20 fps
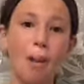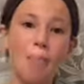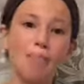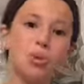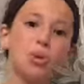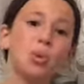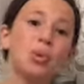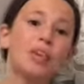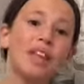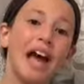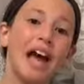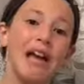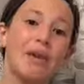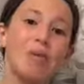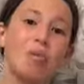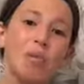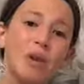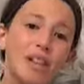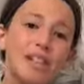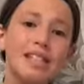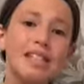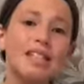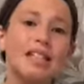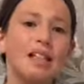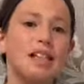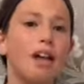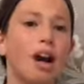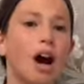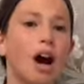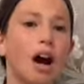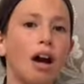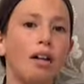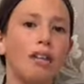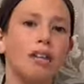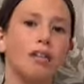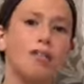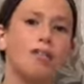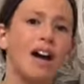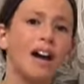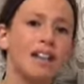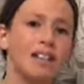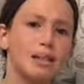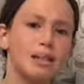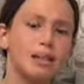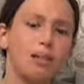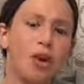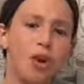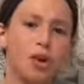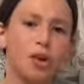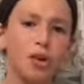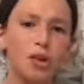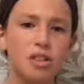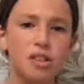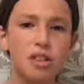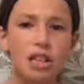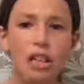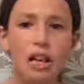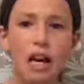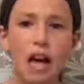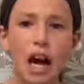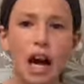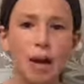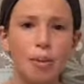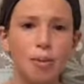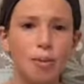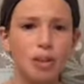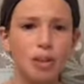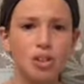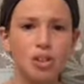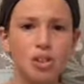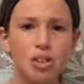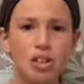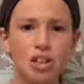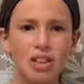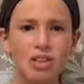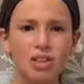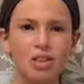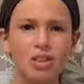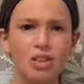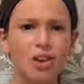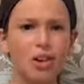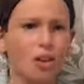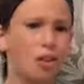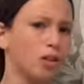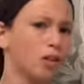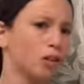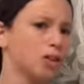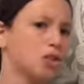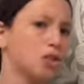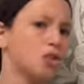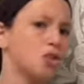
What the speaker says: tool that I recently got, the fine tip markers, I'm pretty sure that they're called